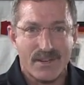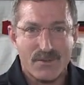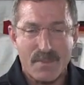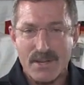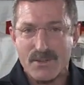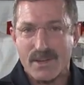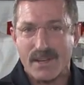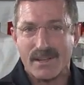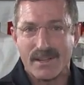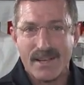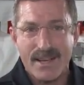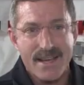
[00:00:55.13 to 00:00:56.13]
space
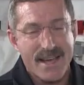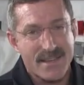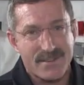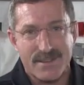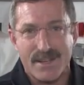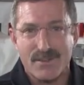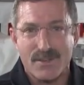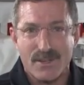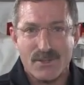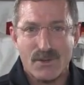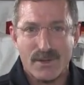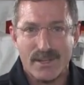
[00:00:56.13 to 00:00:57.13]
shuttle as it does in a
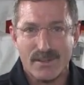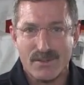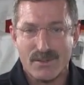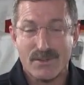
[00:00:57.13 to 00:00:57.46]
Soyuz.